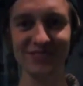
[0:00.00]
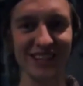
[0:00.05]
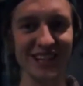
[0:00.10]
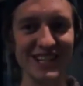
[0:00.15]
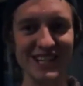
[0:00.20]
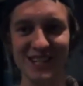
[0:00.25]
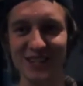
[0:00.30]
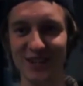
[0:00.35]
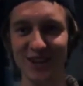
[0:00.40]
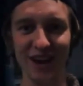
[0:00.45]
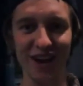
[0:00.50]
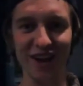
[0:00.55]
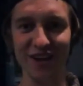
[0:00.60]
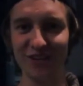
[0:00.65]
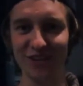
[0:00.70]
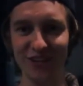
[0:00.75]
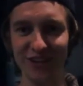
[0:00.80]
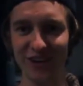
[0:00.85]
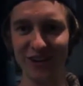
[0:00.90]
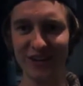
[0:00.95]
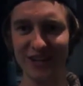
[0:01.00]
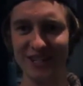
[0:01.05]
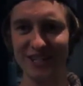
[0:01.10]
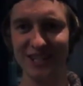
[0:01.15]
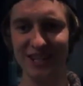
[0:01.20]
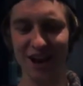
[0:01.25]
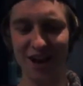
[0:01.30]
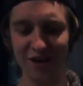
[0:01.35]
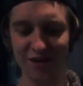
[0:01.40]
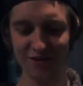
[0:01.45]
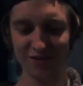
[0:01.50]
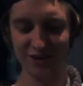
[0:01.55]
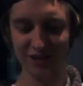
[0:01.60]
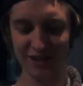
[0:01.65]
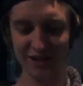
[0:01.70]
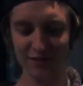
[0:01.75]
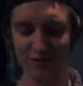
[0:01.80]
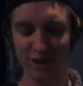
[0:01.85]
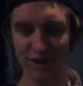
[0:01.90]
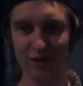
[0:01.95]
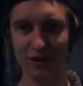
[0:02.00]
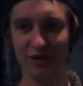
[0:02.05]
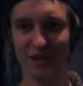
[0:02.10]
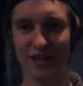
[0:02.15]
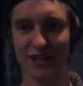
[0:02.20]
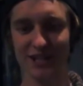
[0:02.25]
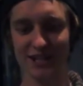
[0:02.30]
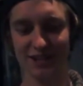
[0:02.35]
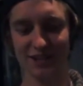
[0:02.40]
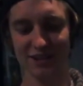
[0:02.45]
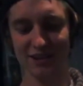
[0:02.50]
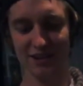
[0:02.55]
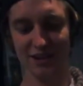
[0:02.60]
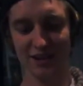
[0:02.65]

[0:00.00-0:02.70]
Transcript: This is unreal. This is unbelievable. Like, look at this.